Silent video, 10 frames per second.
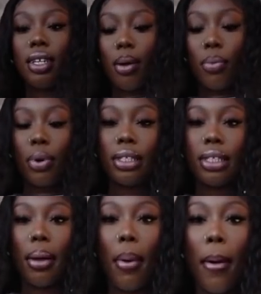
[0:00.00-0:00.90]
I'm wearing
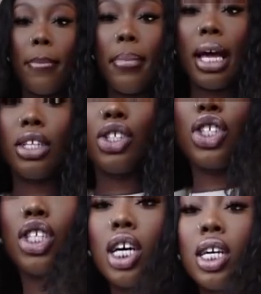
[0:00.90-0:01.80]
some
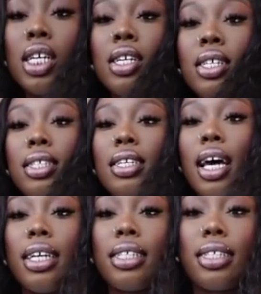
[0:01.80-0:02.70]
mesh
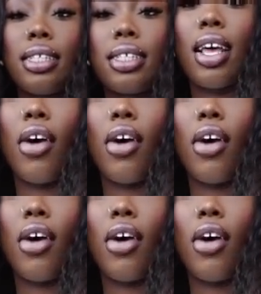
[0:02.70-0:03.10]
tights